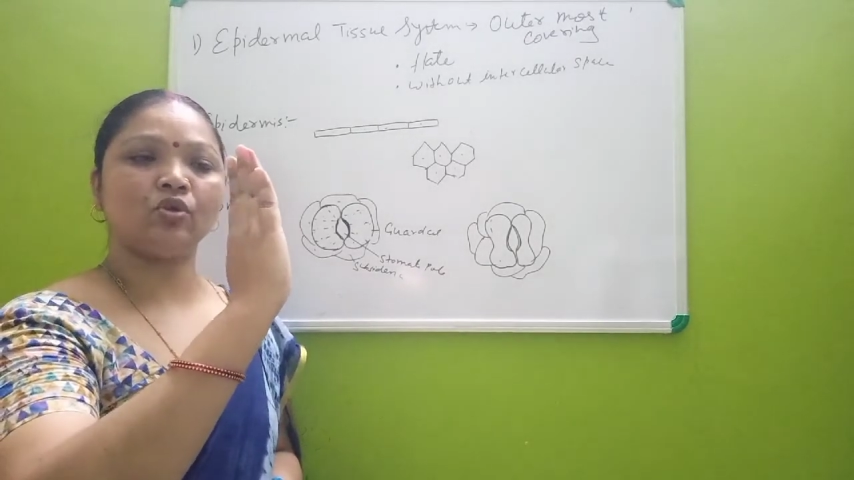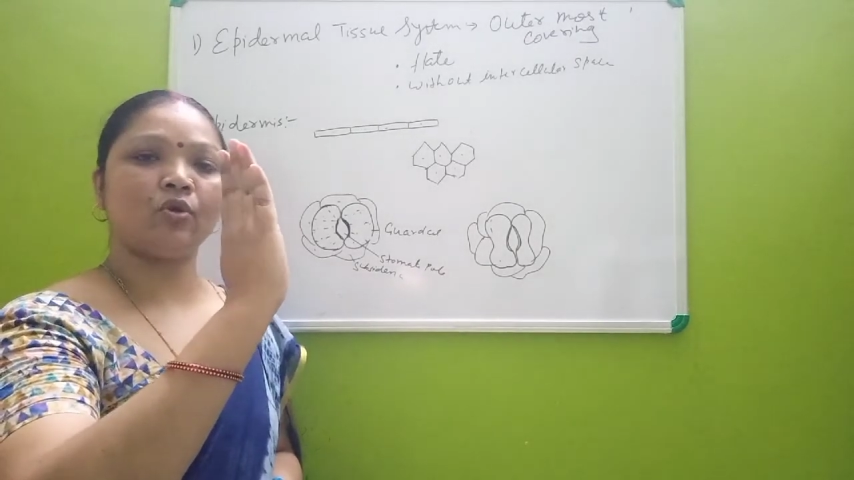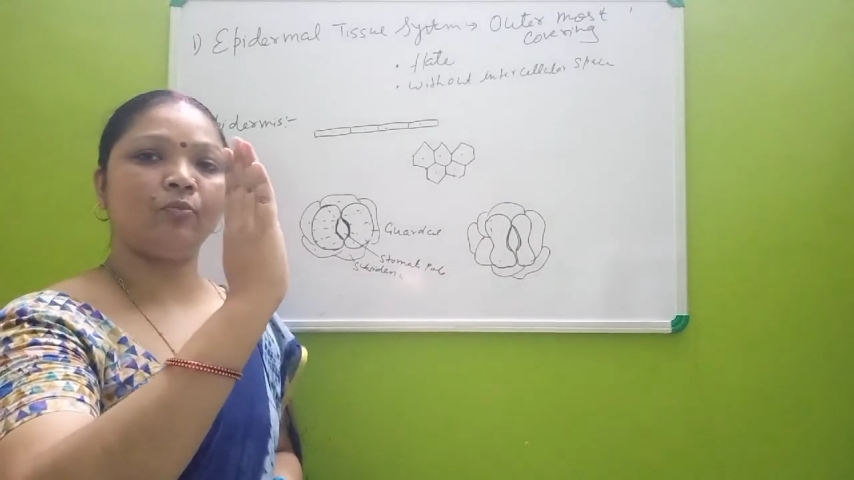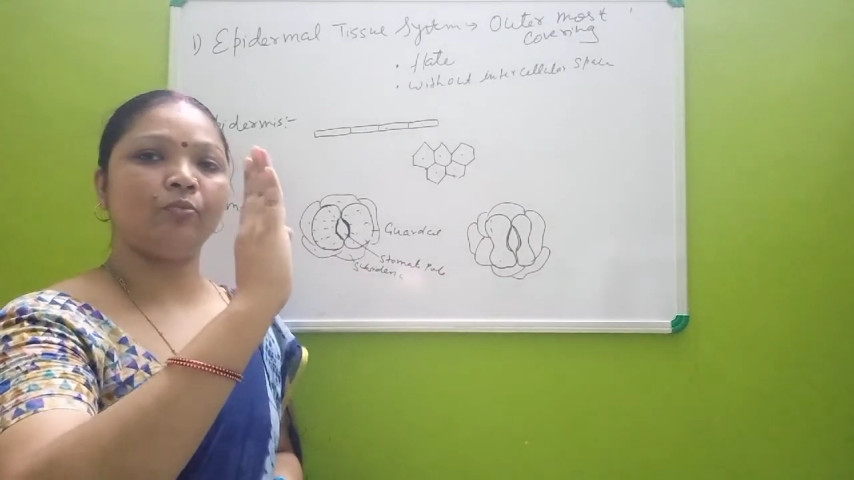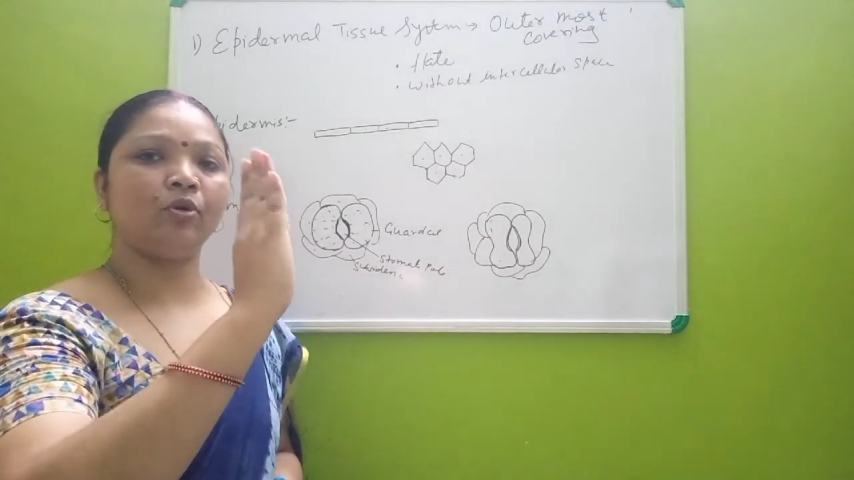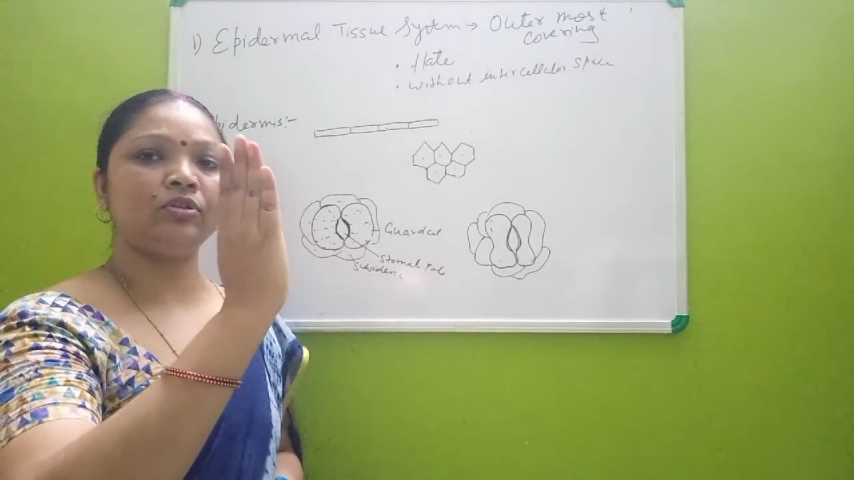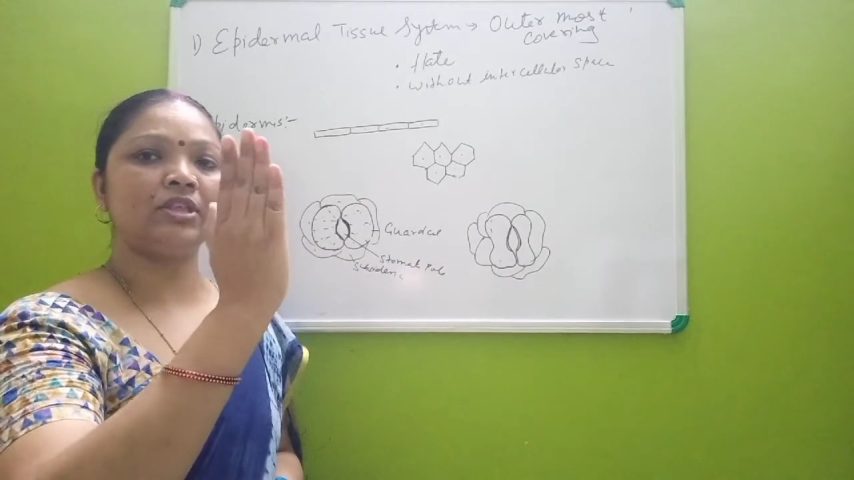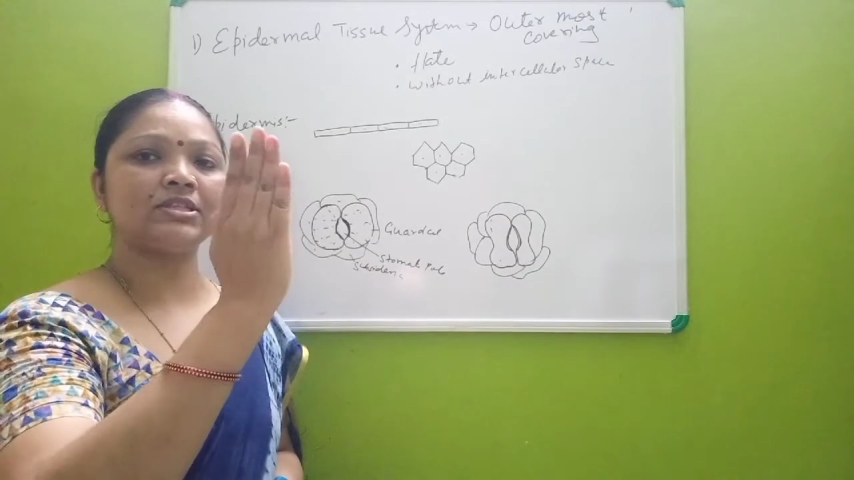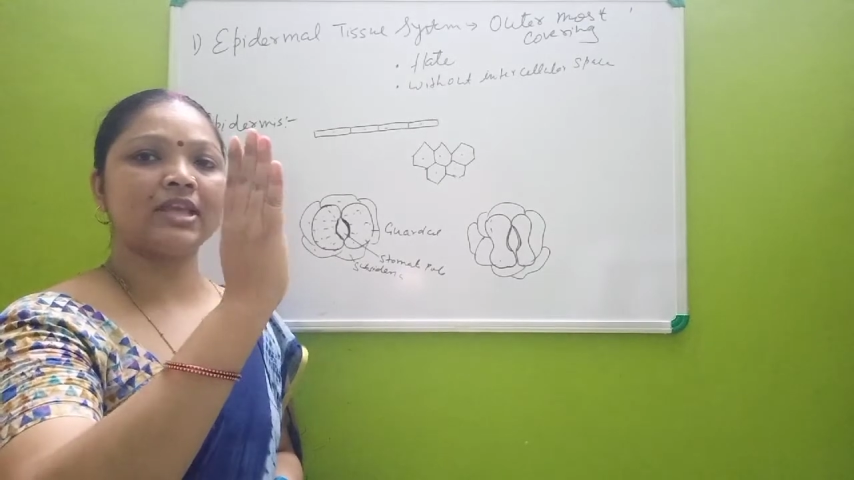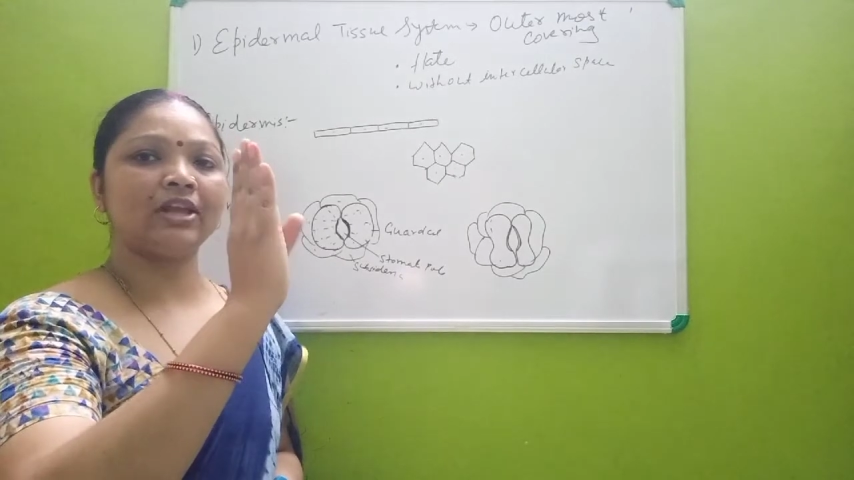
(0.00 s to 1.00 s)
So both
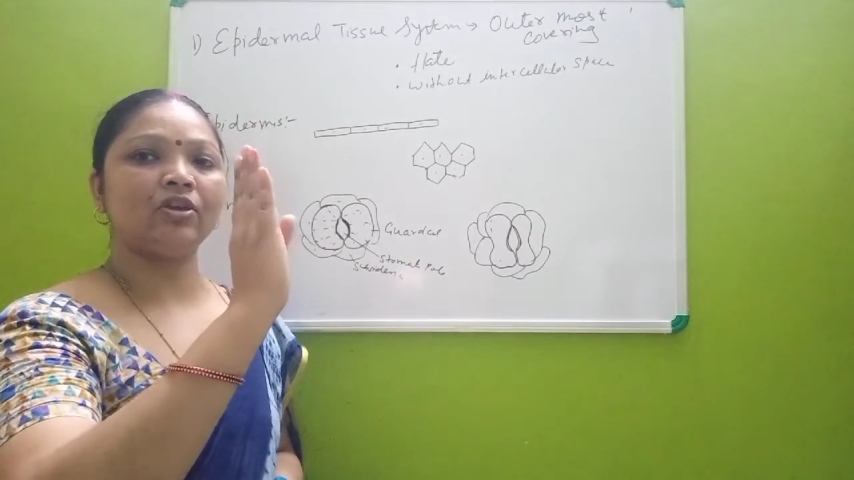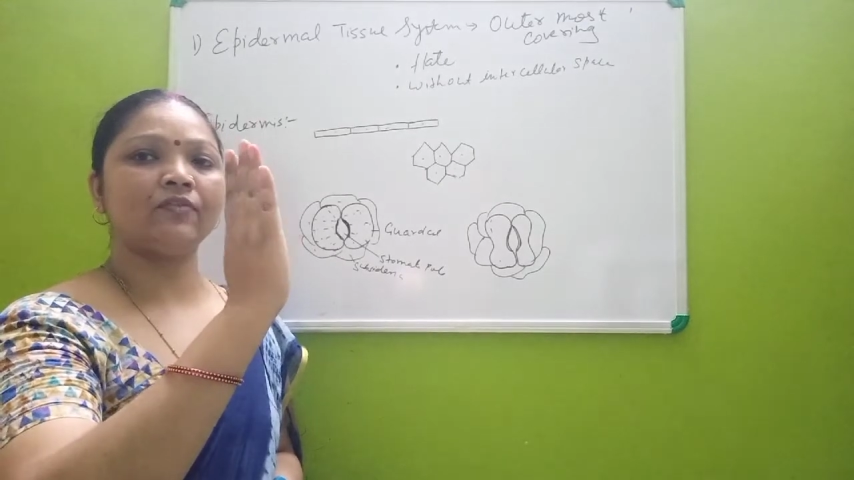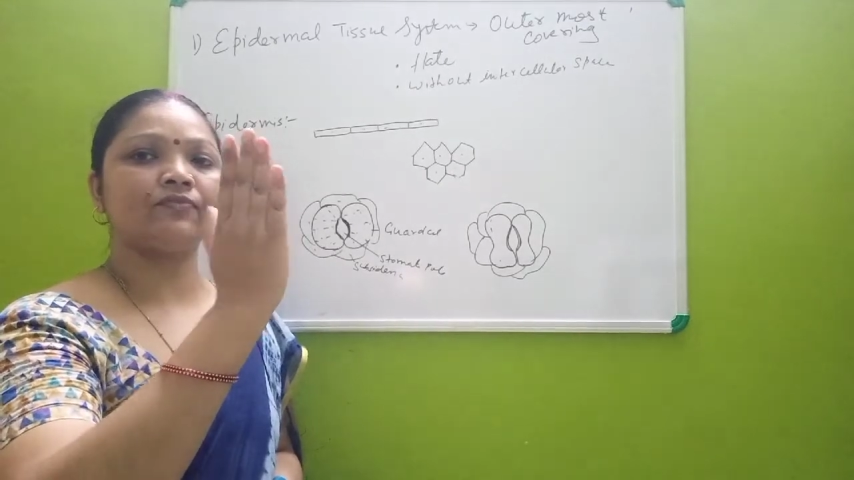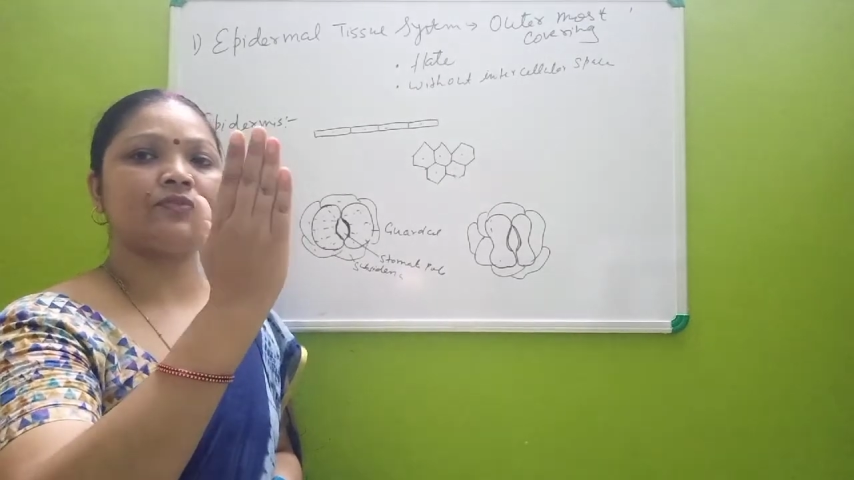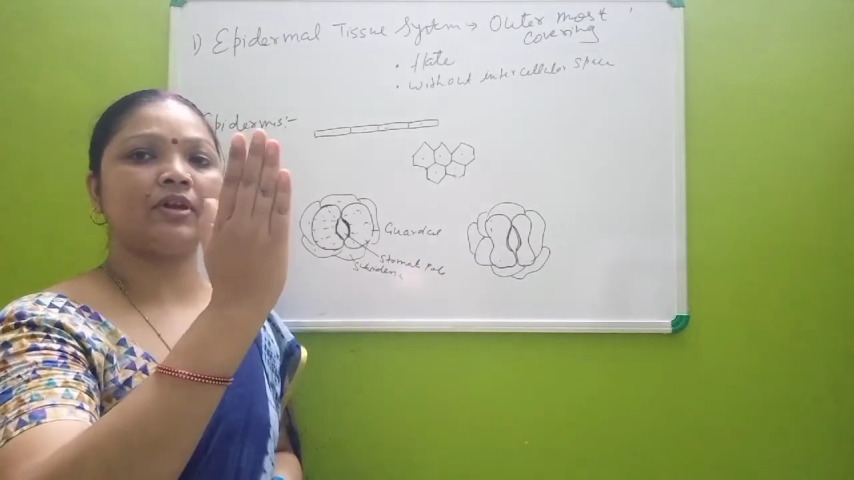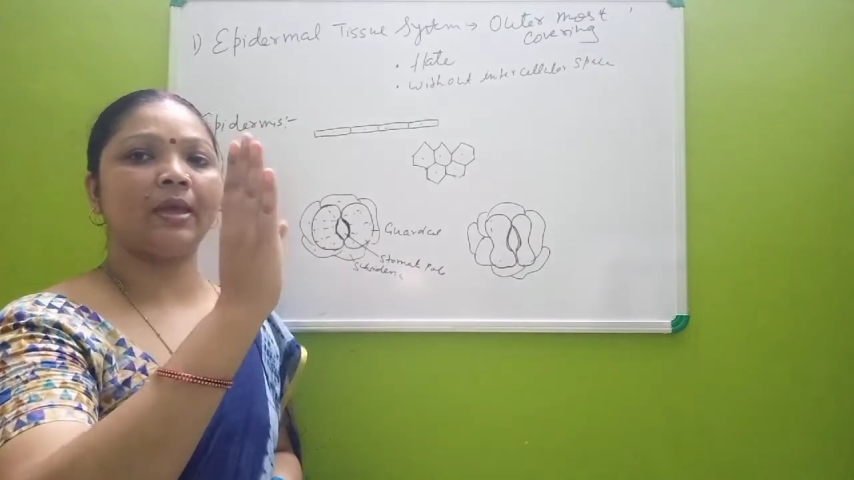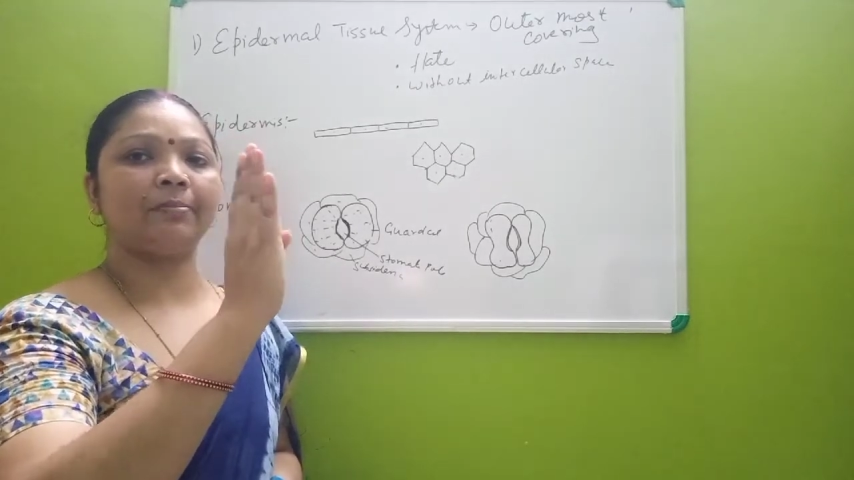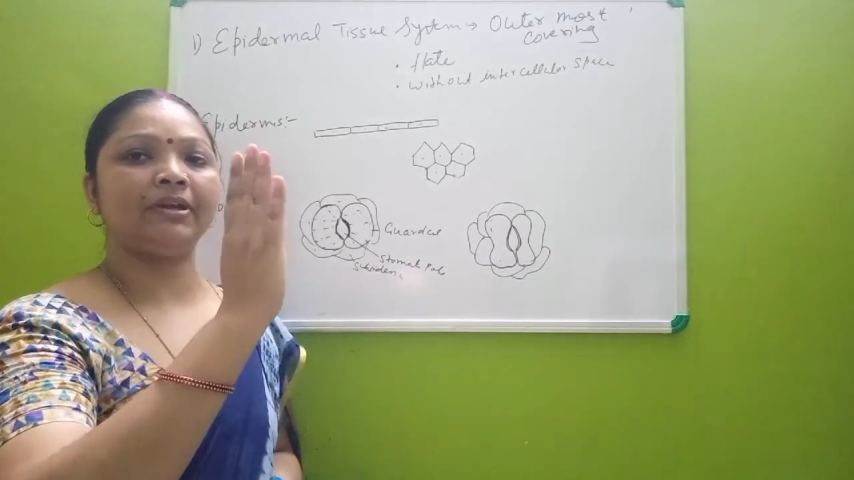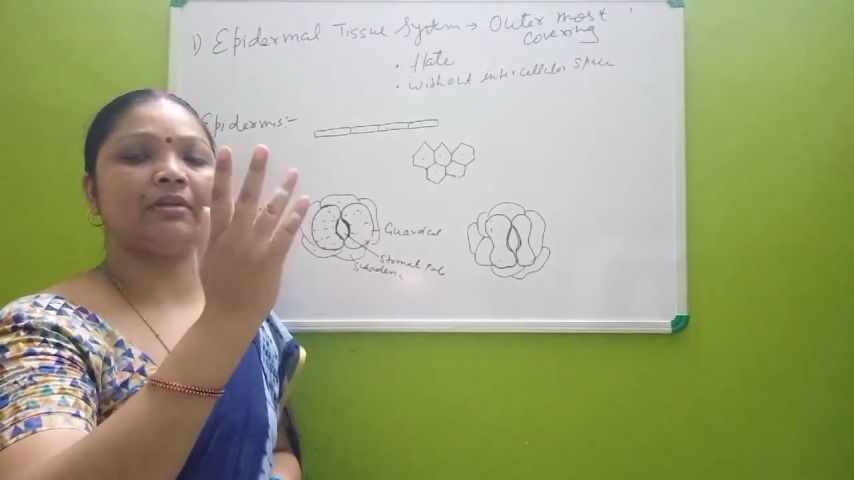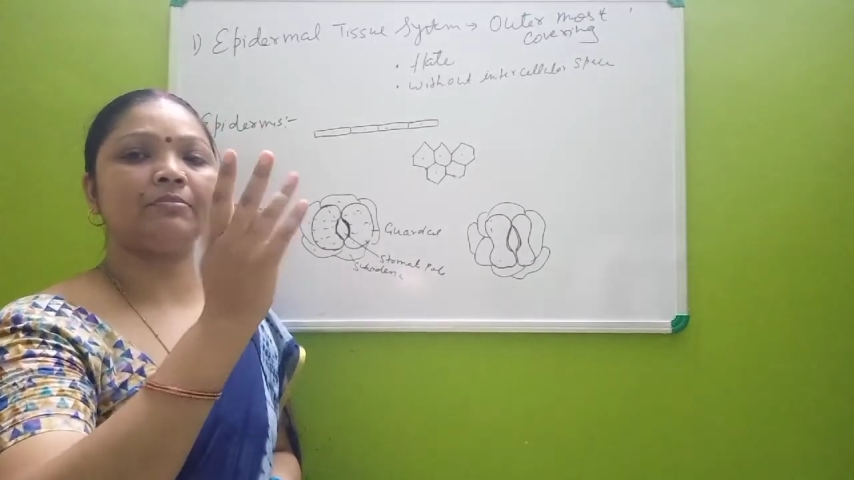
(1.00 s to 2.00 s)
the side of
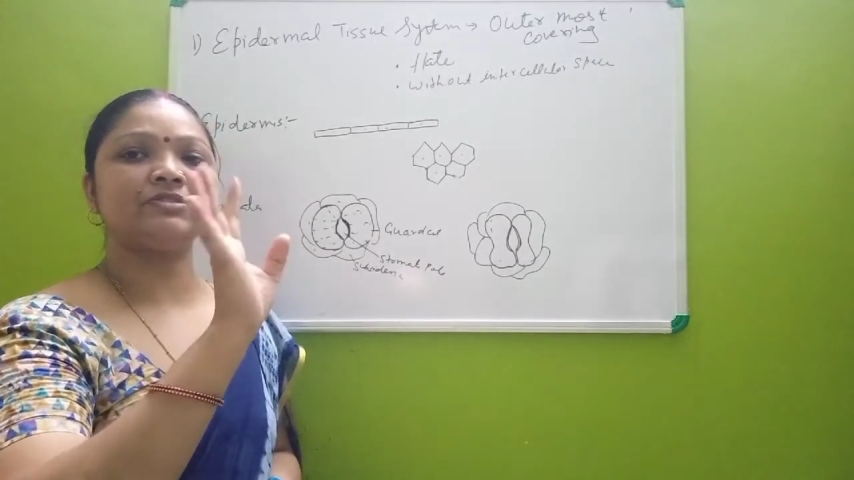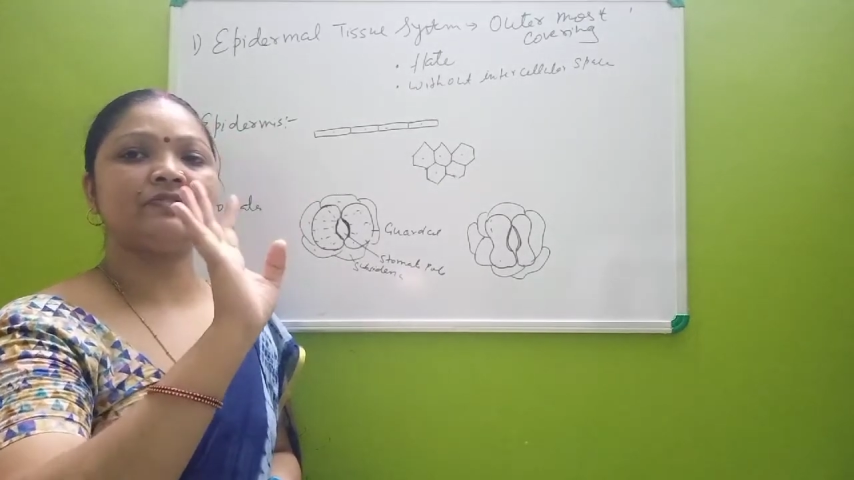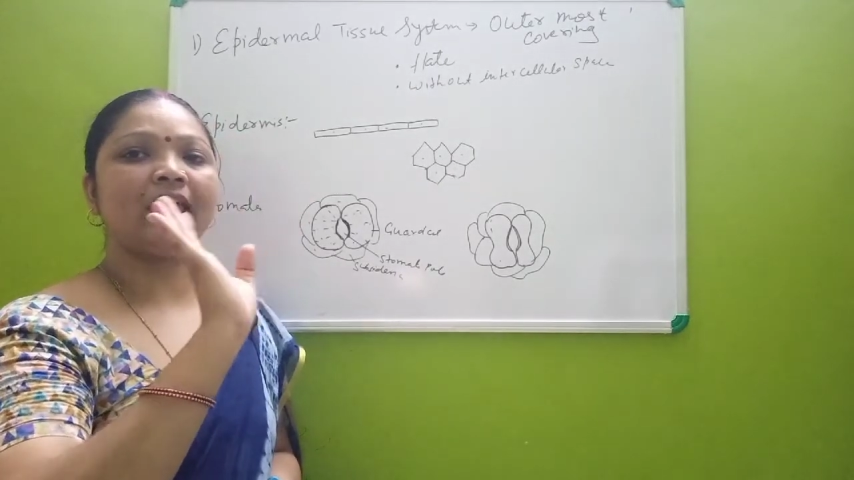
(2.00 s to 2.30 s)
epidermis